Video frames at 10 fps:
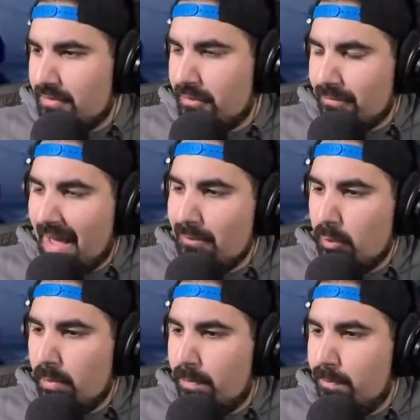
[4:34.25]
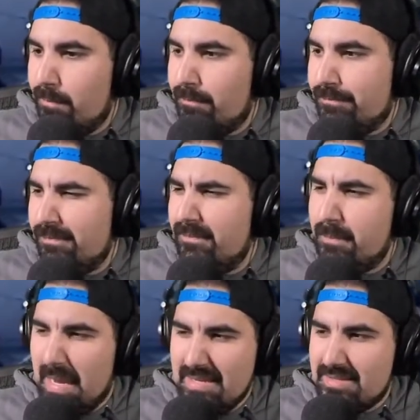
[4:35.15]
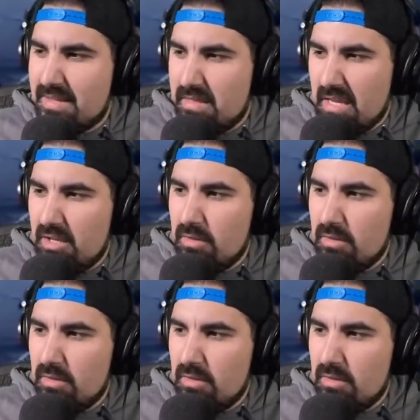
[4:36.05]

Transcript: survival based thing.